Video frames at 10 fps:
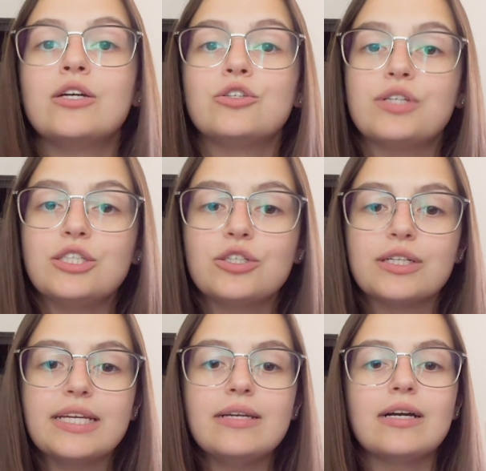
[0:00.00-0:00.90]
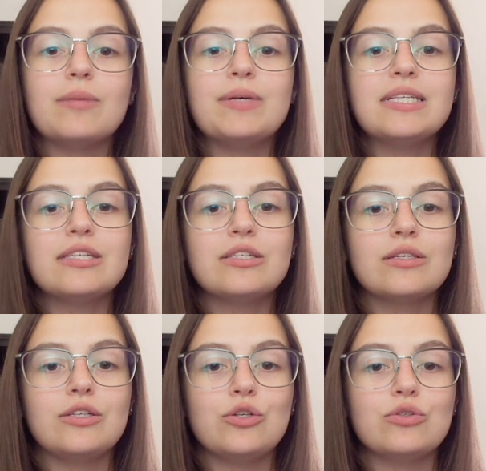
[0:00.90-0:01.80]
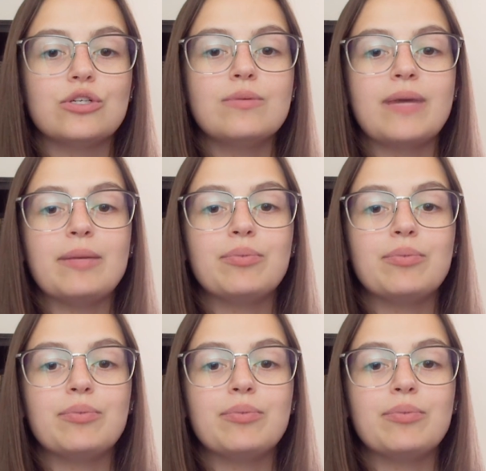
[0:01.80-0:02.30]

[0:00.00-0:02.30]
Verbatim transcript: Traditionally, a business user might